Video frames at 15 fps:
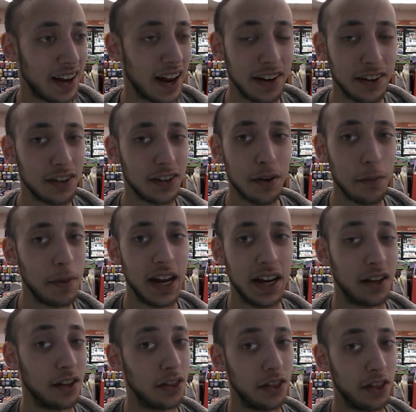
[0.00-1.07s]
tends to
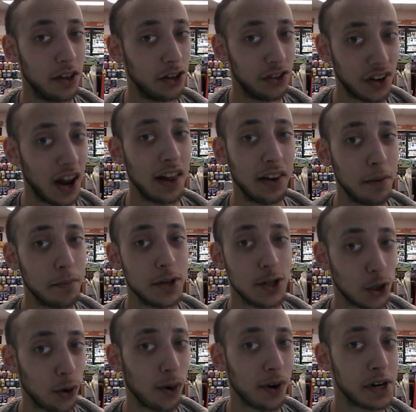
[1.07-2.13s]
make the silent
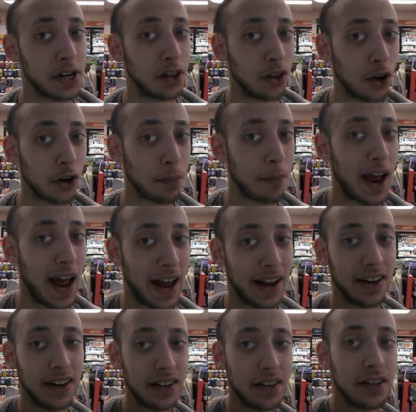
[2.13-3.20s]
majority look
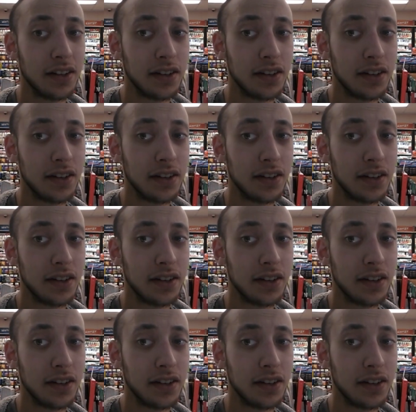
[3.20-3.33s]
bad.